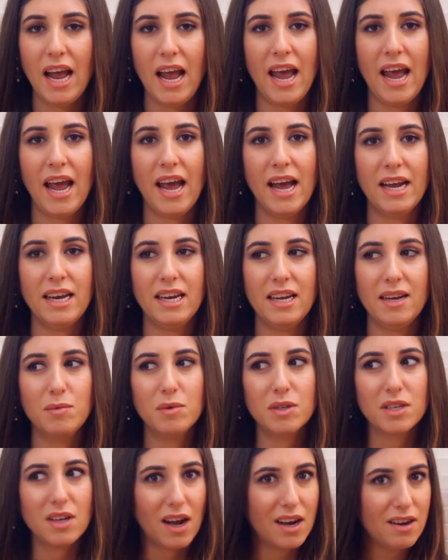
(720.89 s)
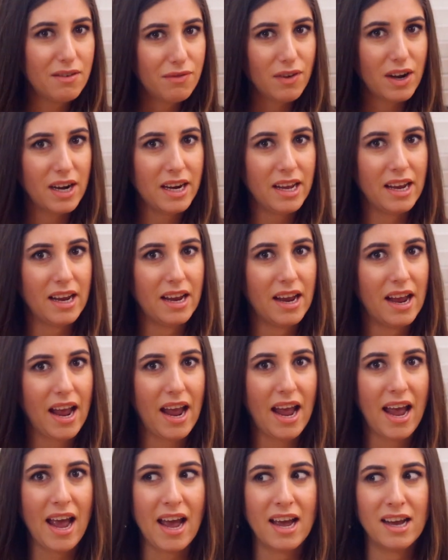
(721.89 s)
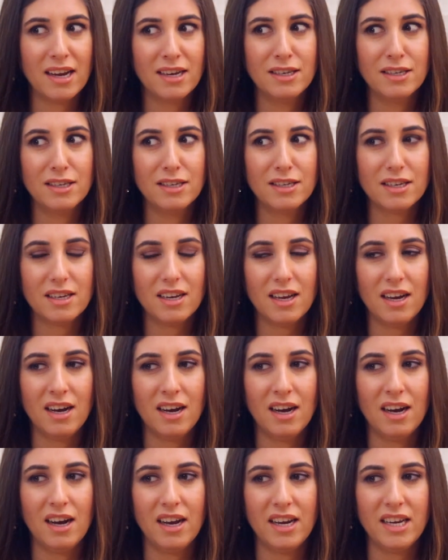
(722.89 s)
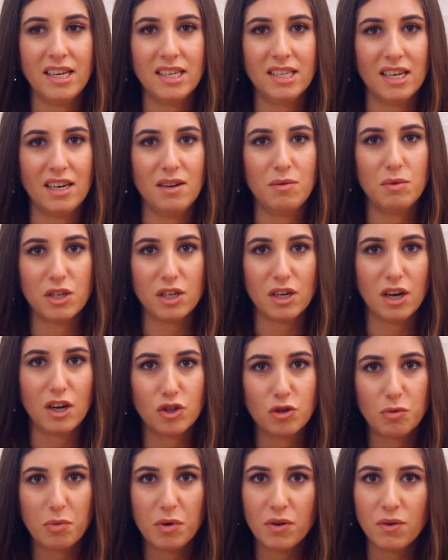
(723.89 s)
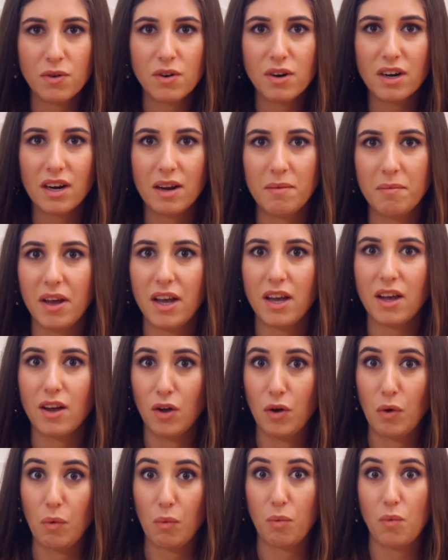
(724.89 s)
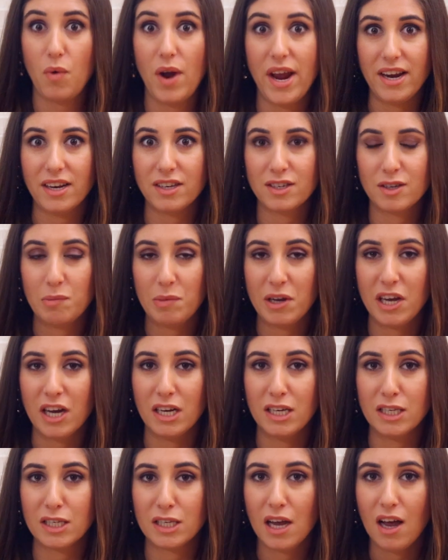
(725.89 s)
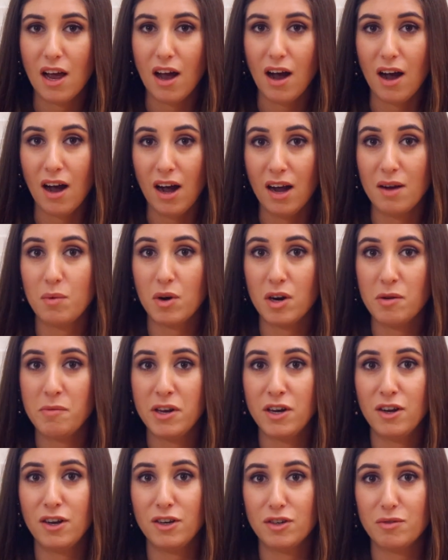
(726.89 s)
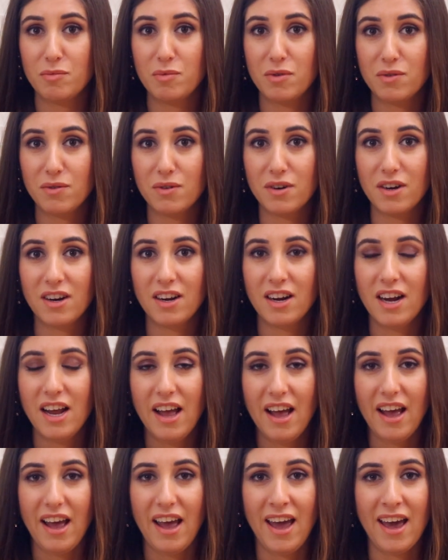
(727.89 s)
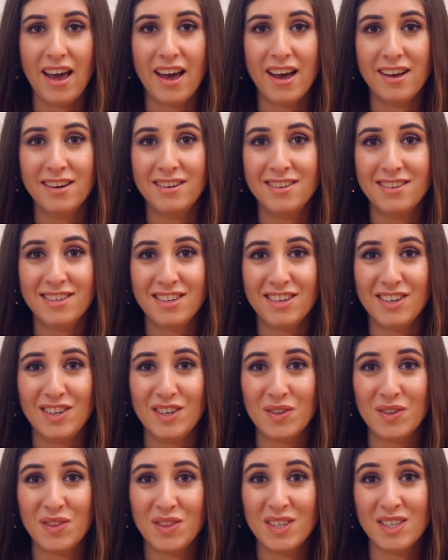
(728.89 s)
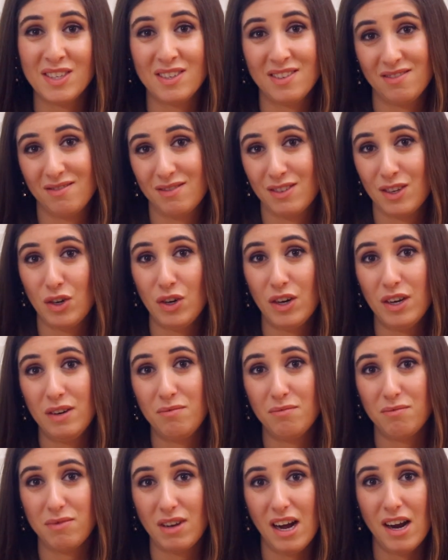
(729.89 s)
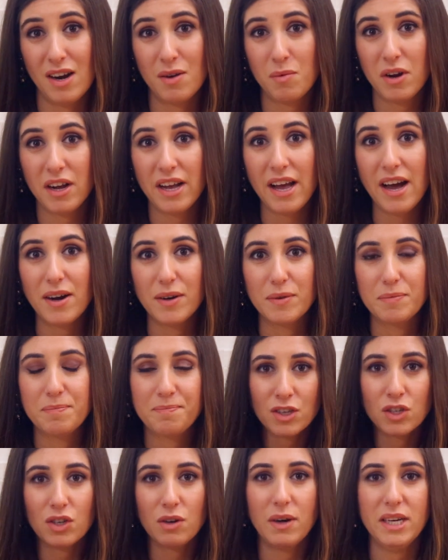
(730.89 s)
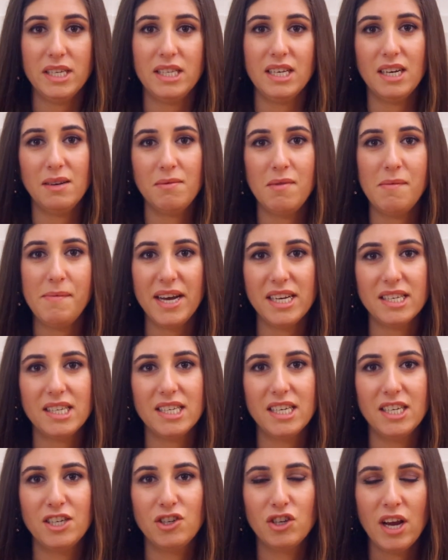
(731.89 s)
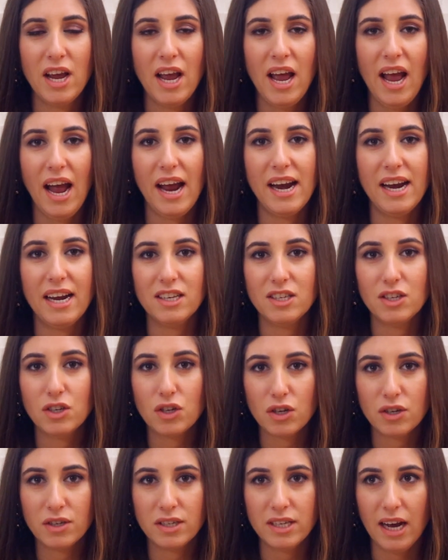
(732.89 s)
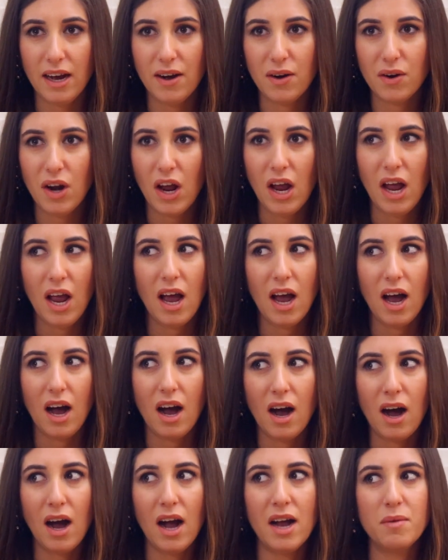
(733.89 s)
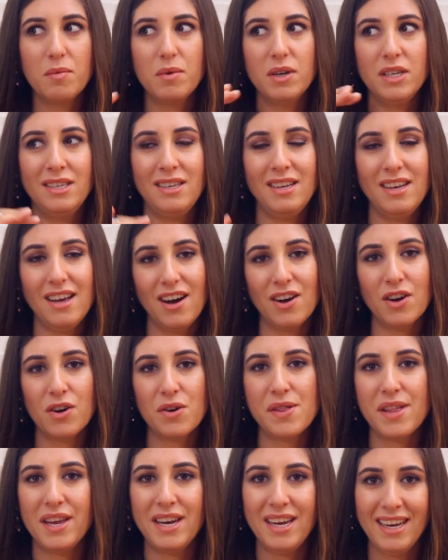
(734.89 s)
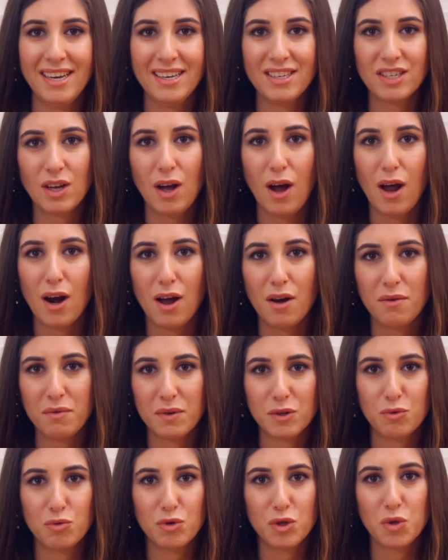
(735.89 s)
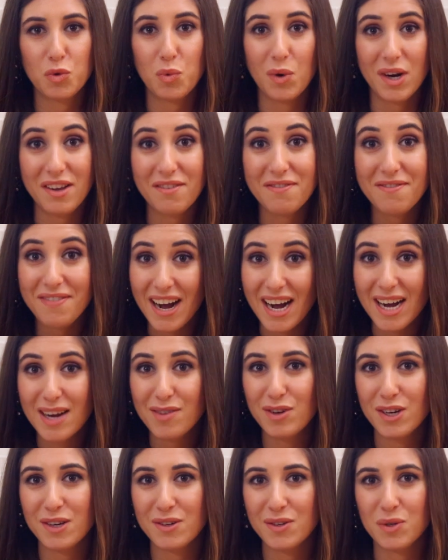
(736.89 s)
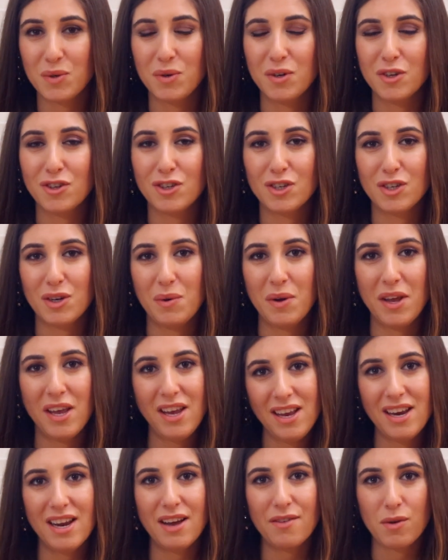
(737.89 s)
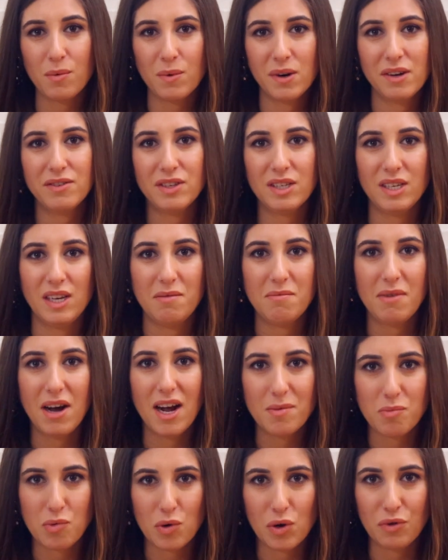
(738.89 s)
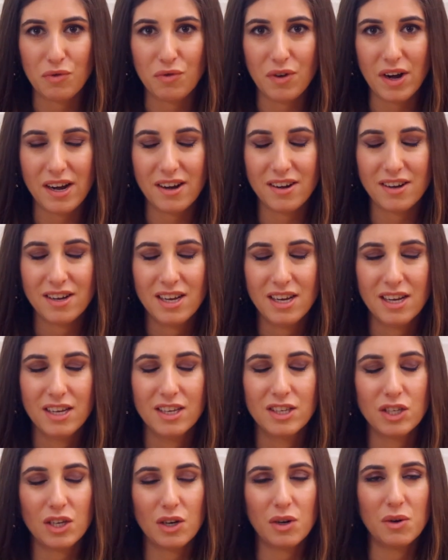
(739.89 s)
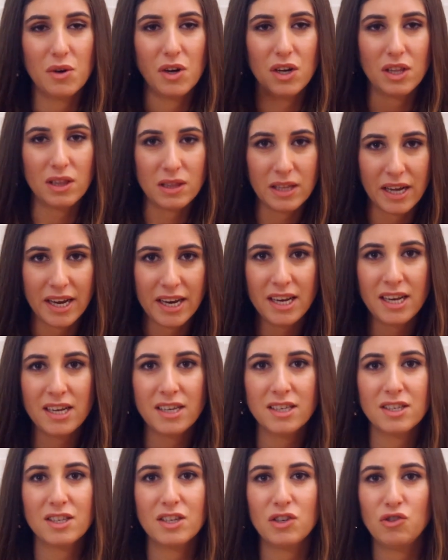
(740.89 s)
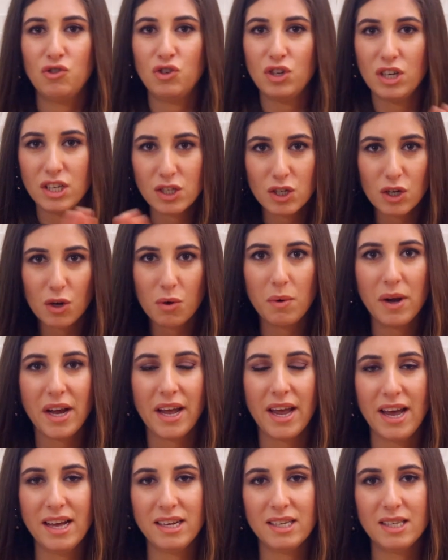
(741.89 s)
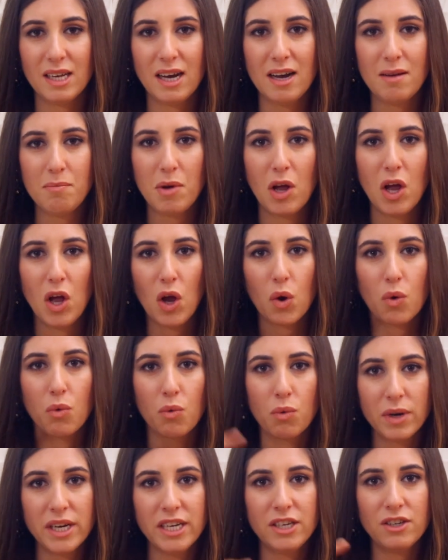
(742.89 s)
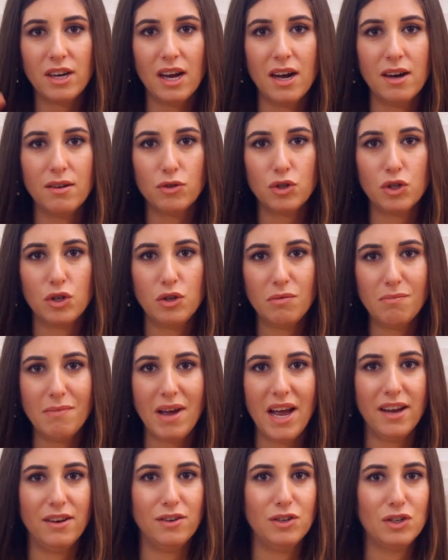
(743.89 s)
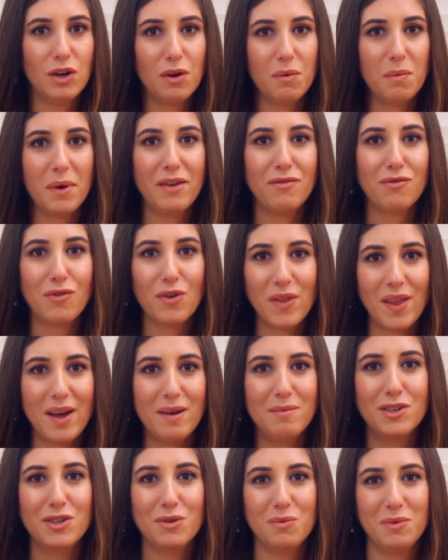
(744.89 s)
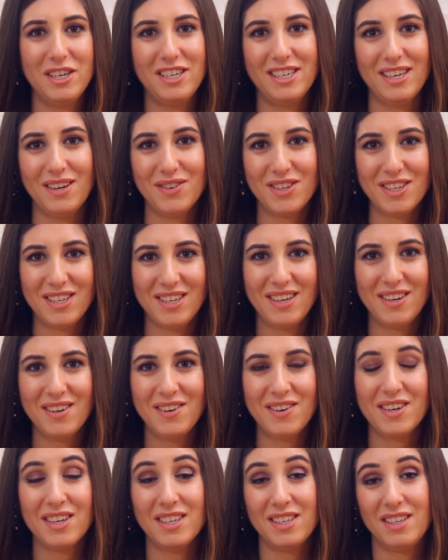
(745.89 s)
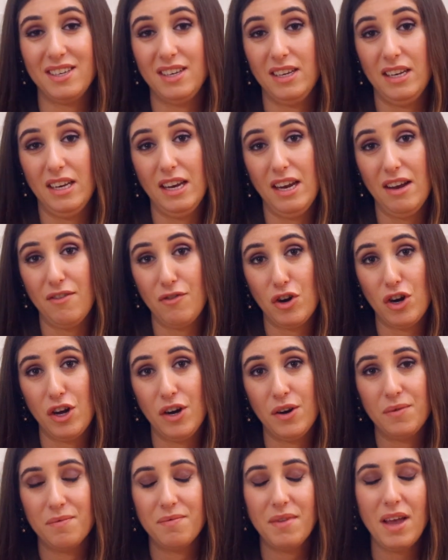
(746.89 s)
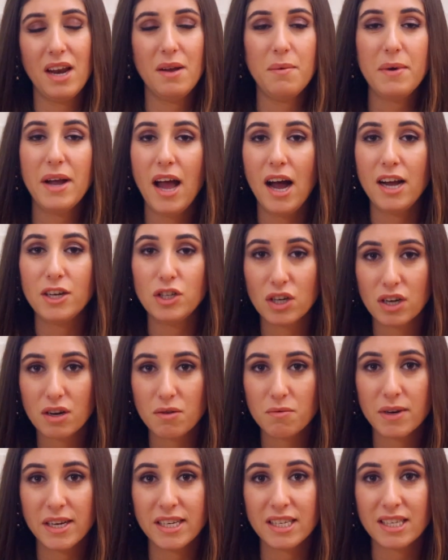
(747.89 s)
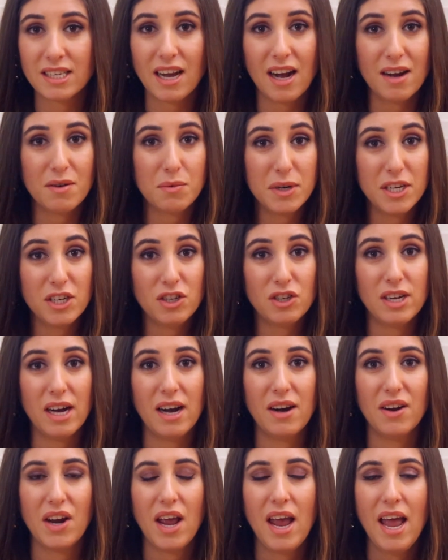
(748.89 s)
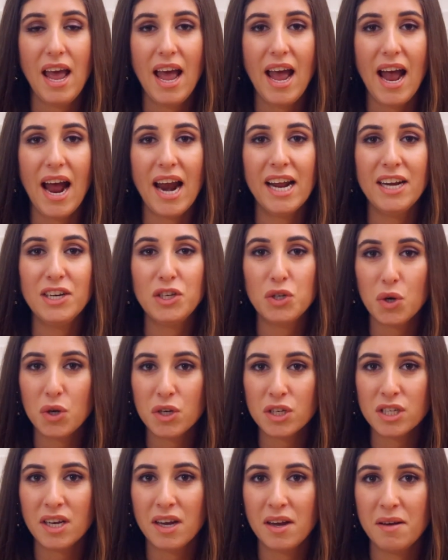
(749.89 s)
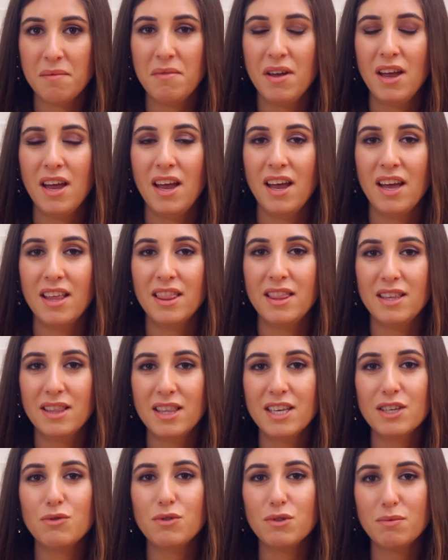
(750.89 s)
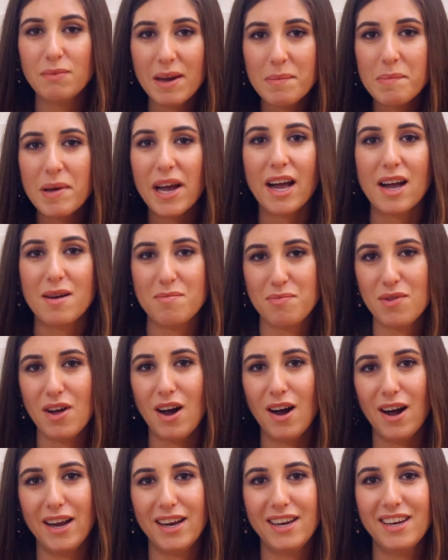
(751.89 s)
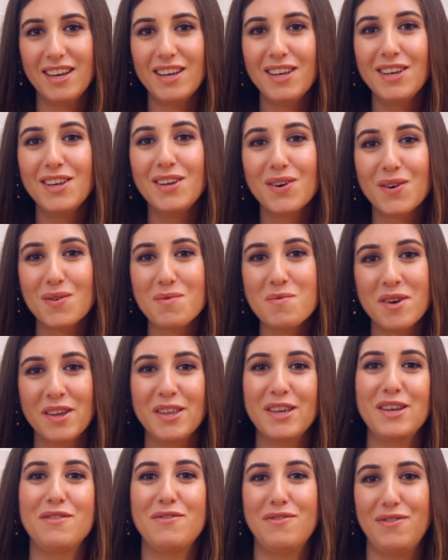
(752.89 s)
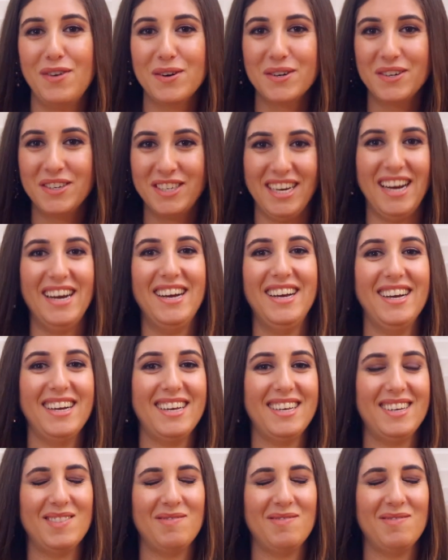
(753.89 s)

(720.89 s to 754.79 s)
and it was kind of funny. And he said he was an entrepreneur, and I'm like, great, because I want to be an entrepreneur, and this could kind of work out. So I sent him a message, and as it turns out, I was younger than his cutoff, which was 25 years old, so he never would have seen my profile. So ladies, just a quick heads up, reach out to men. Don't wait for them to reach out to you, because you never know. Anyway, I took a risk. I reached out and I told him that this was my pickup line. You're really photogenic,